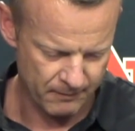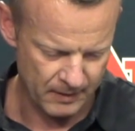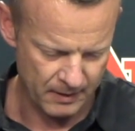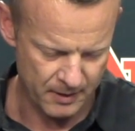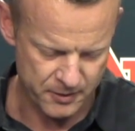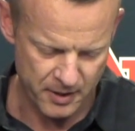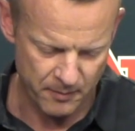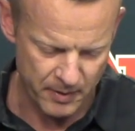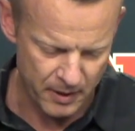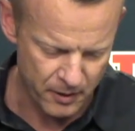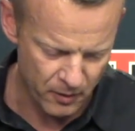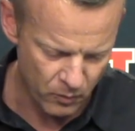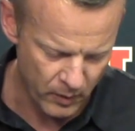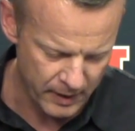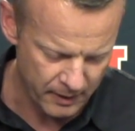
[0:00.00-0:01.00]
it's going to be a
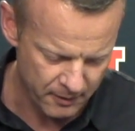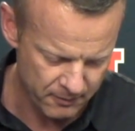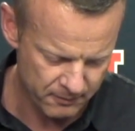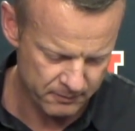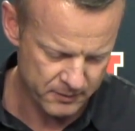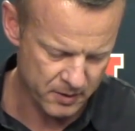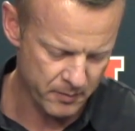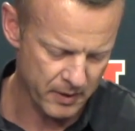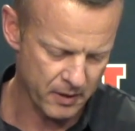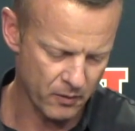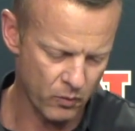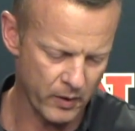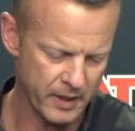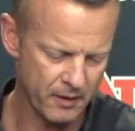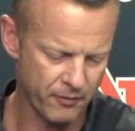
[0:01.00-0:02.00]
good week. It's going to be a good
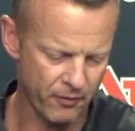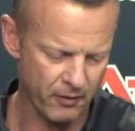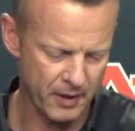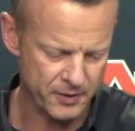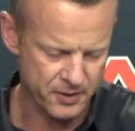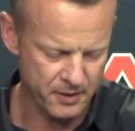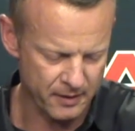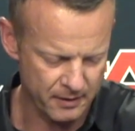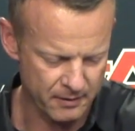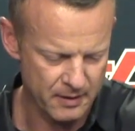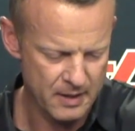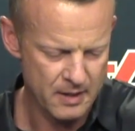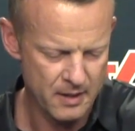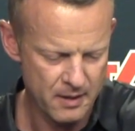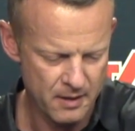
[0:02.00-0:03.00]
week for us to
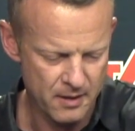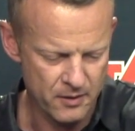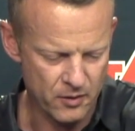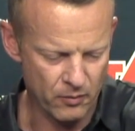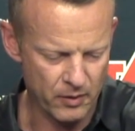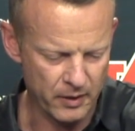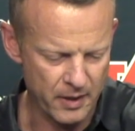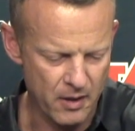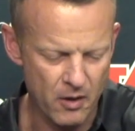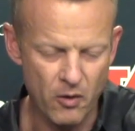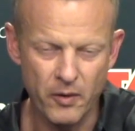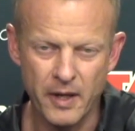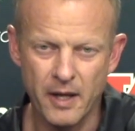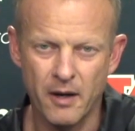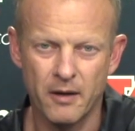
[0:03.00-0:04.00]
to really
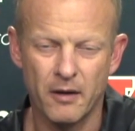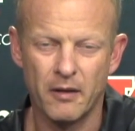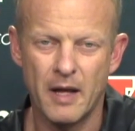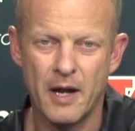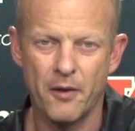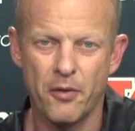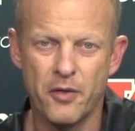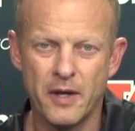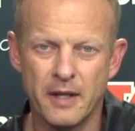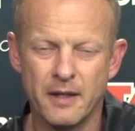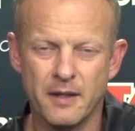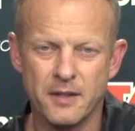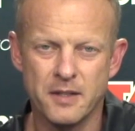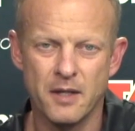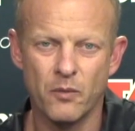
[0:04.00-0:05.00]
hone in on a lot of
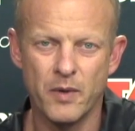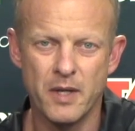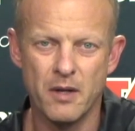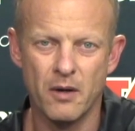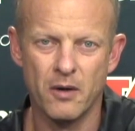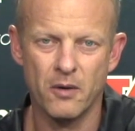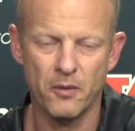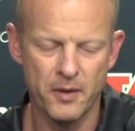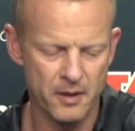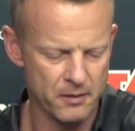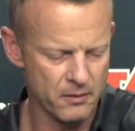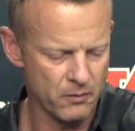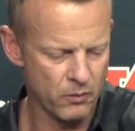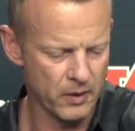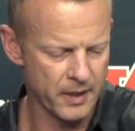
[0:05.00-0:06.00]
things that we know that
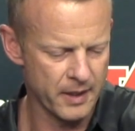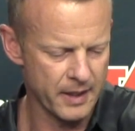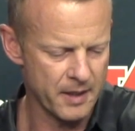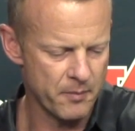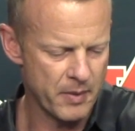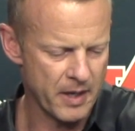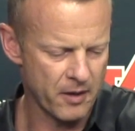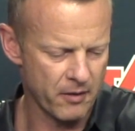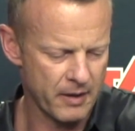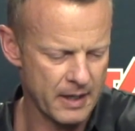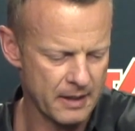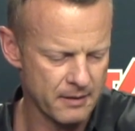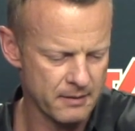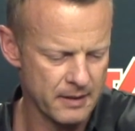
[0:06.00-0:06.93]
we're going to get better at.